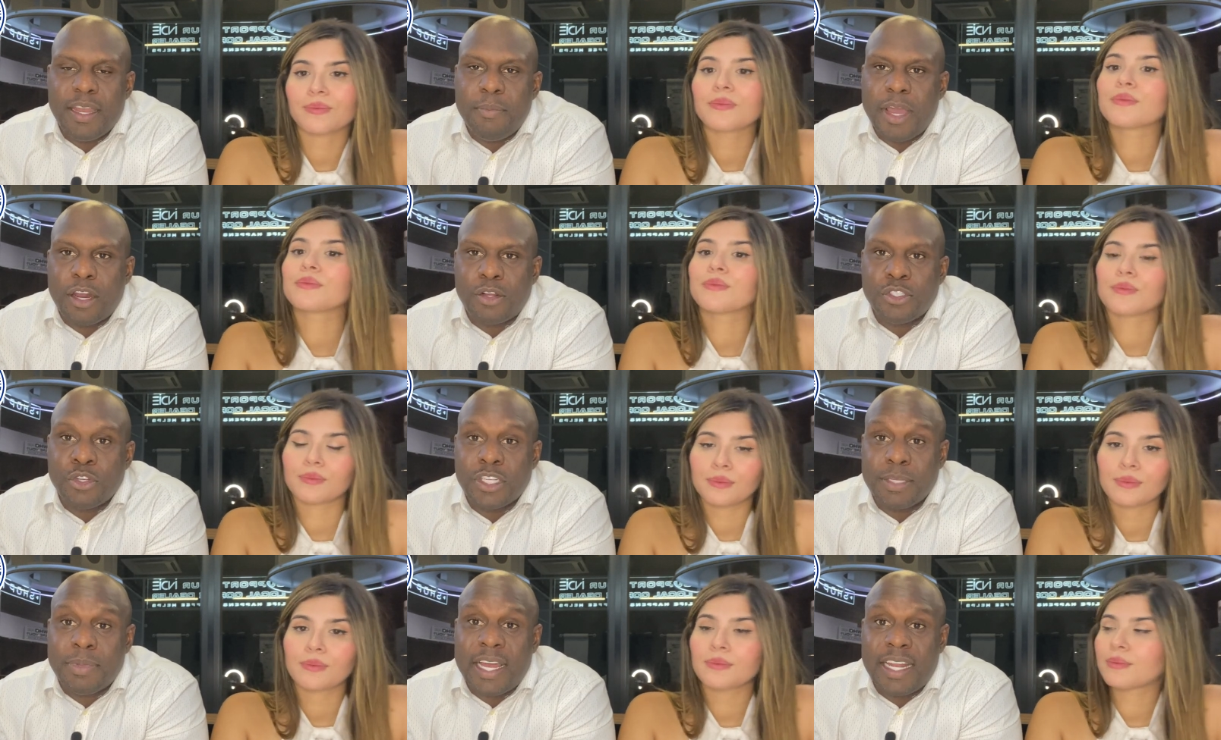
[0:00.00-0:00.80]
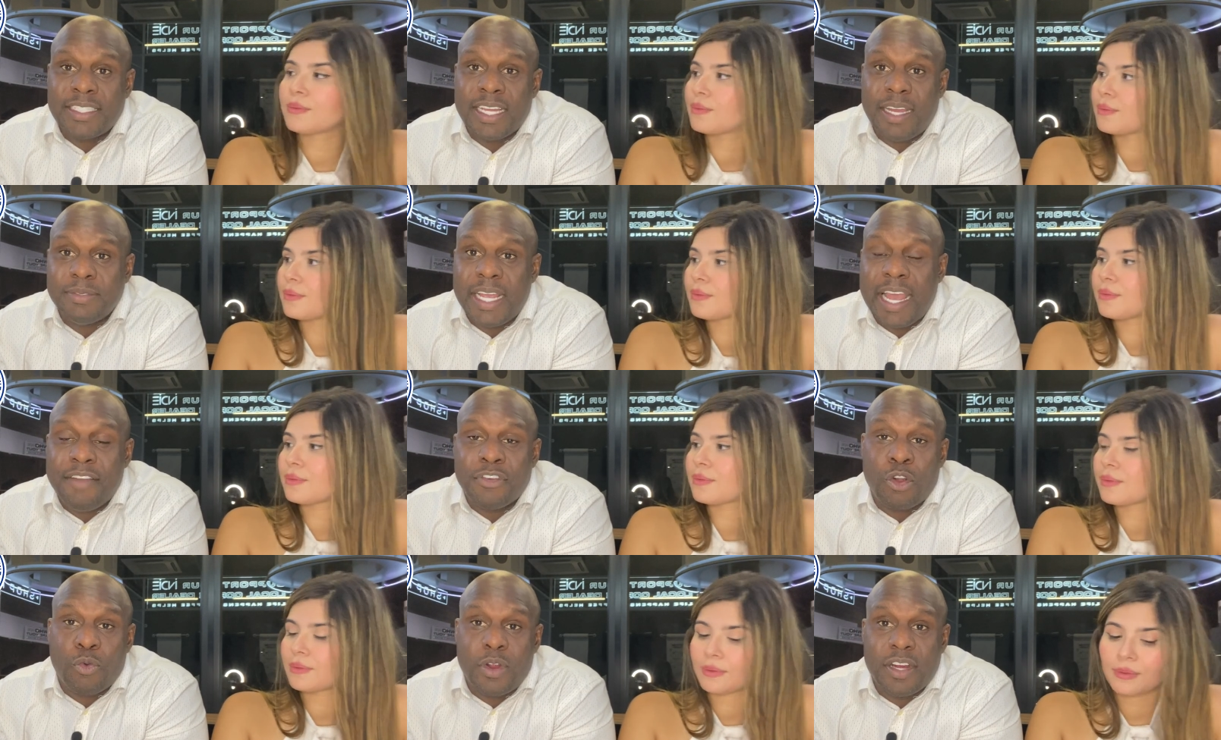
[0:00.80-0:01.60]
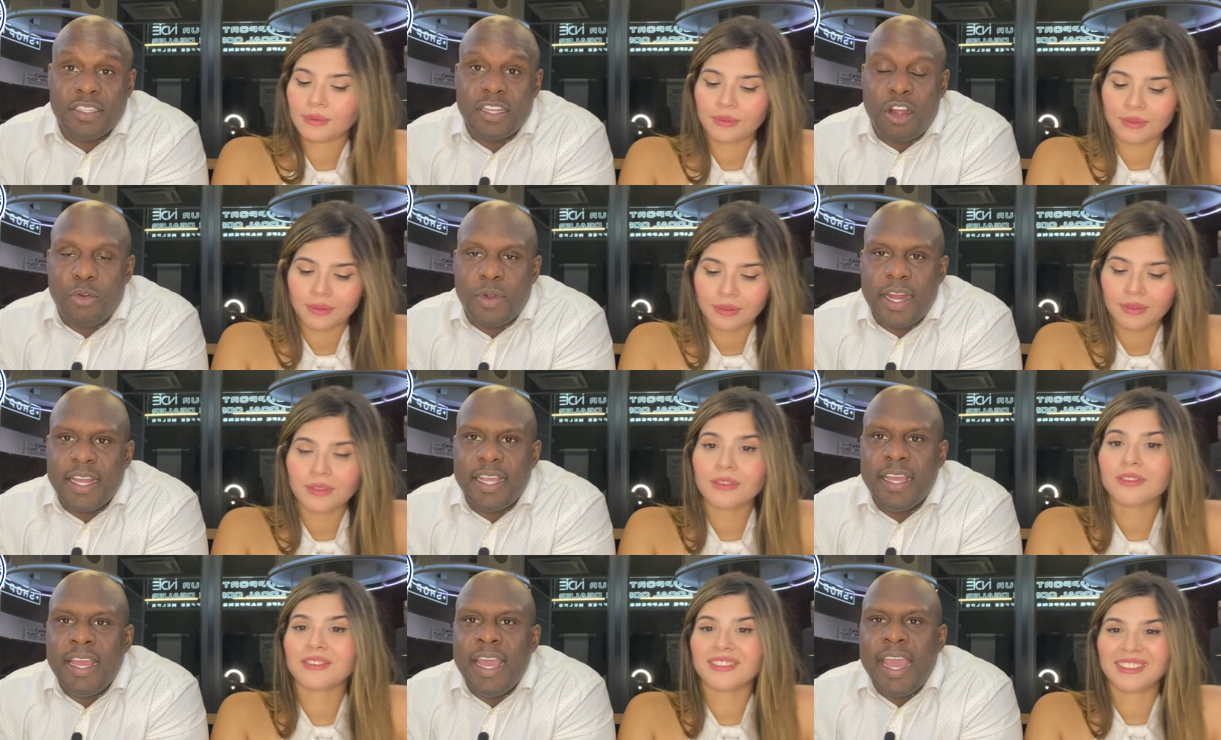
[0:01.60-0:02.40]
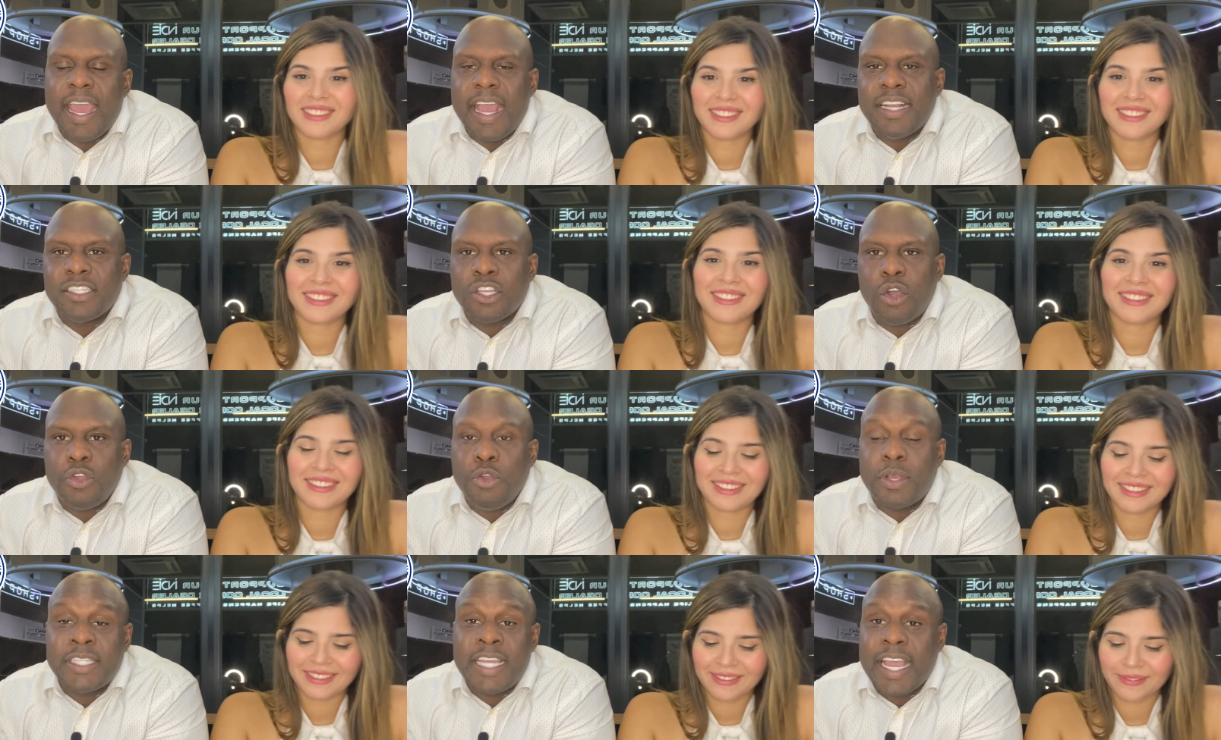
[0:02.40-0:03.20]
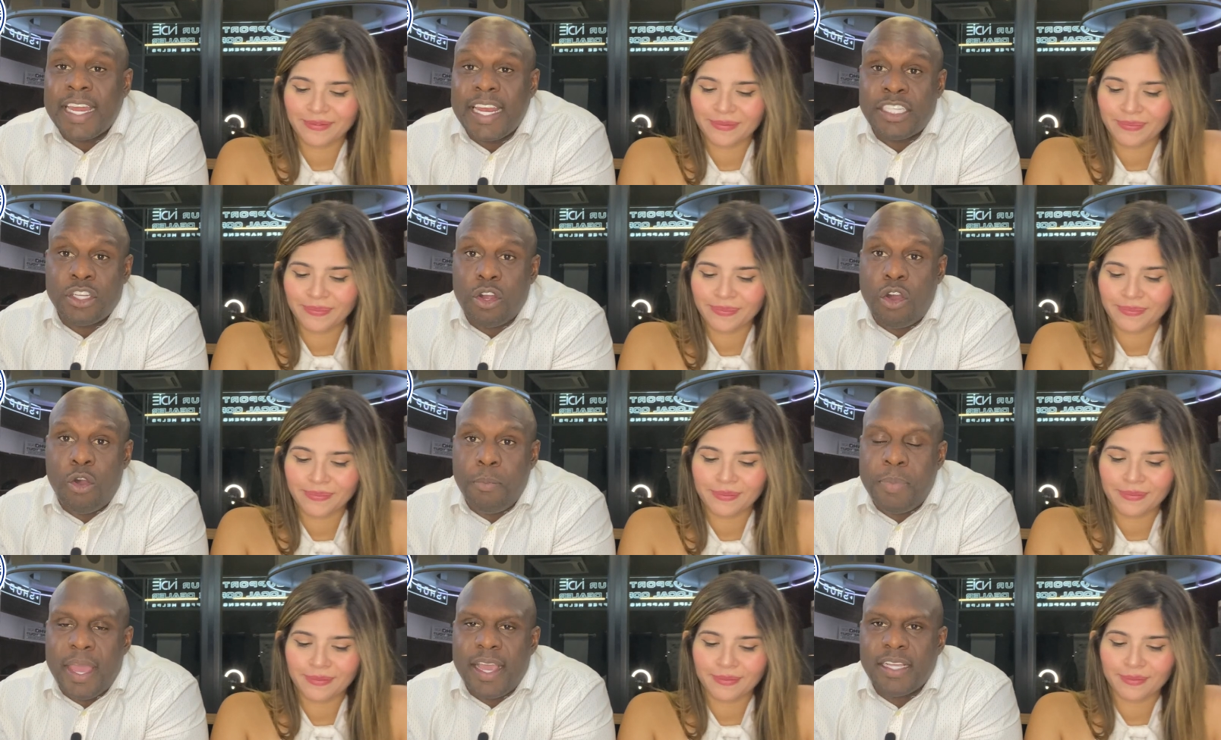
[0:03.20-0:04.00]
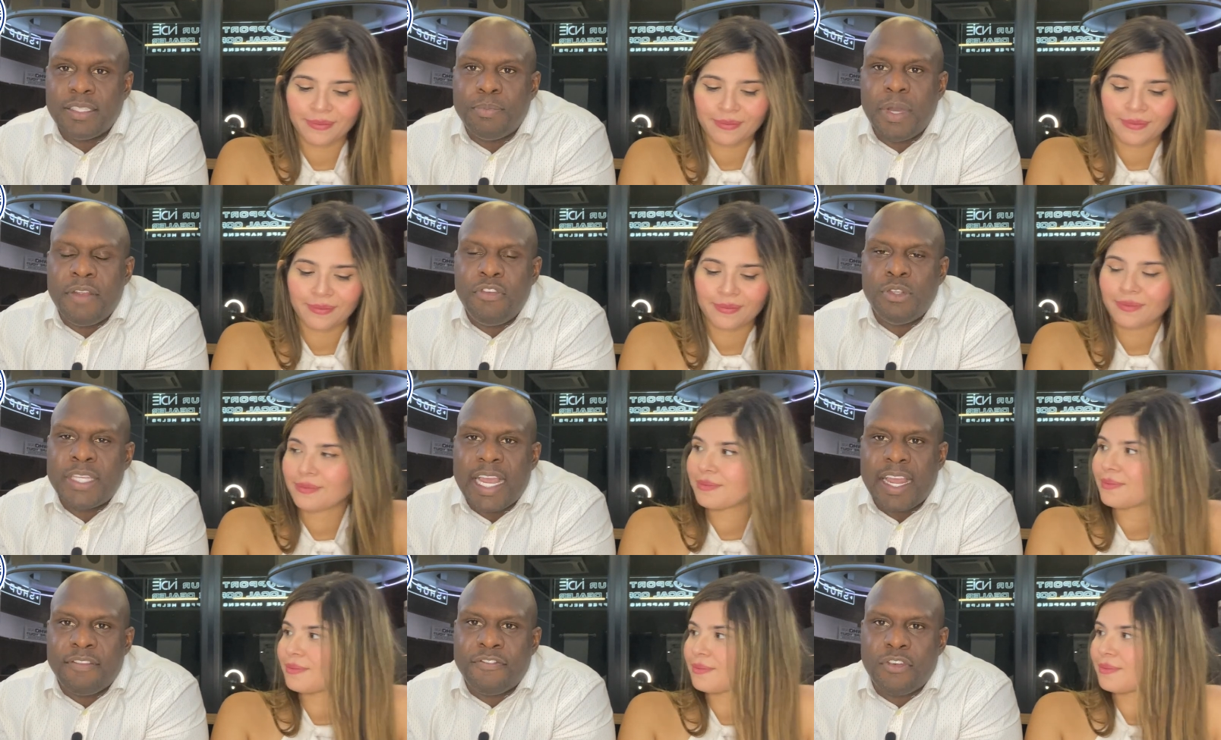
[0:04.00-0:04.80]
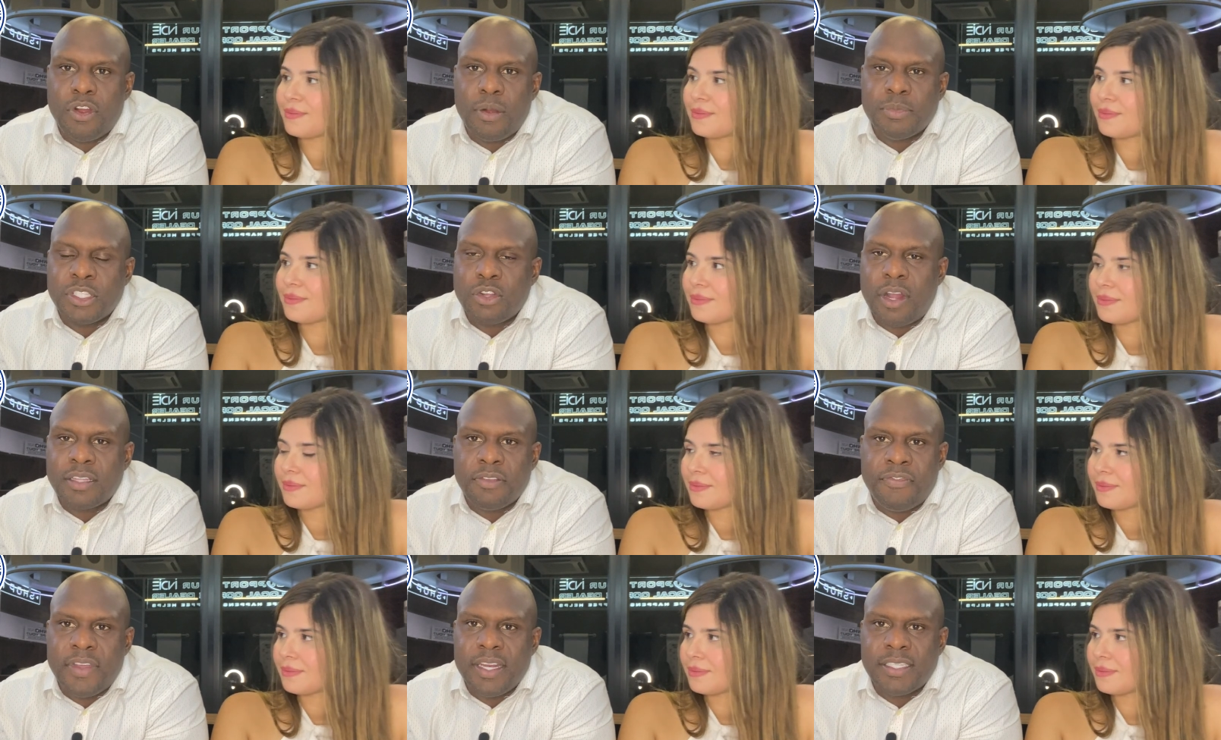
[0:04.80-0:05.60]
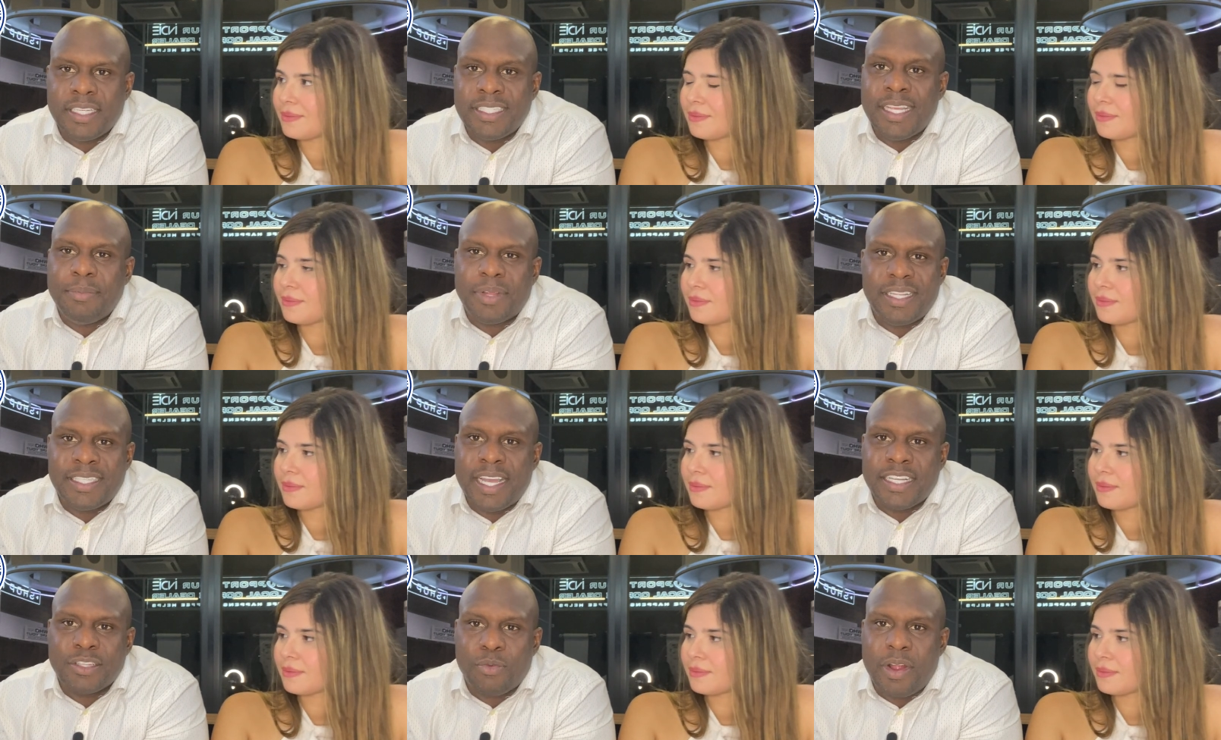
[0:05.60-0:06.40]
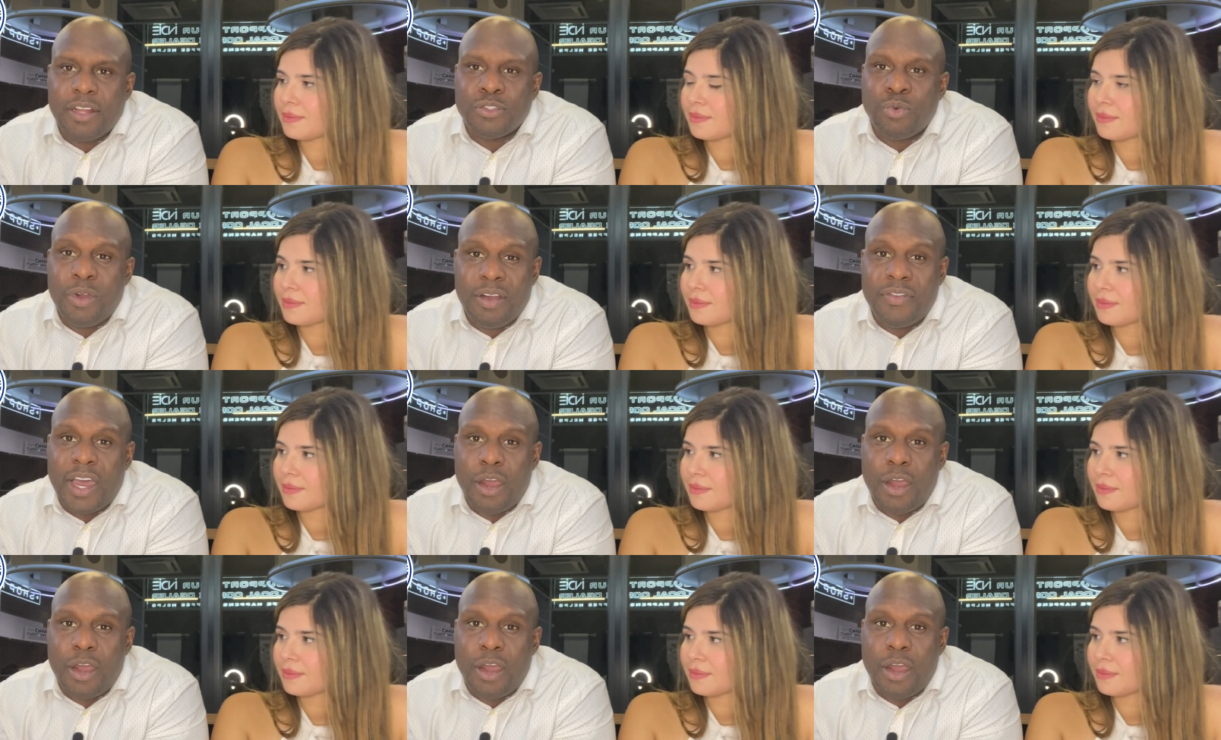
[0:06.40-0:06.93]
Speaker 1: into medical tourism, a lot of times they have careers already. And so you can take it at your own pace. But if you take it from start to finish, it typically takes around 12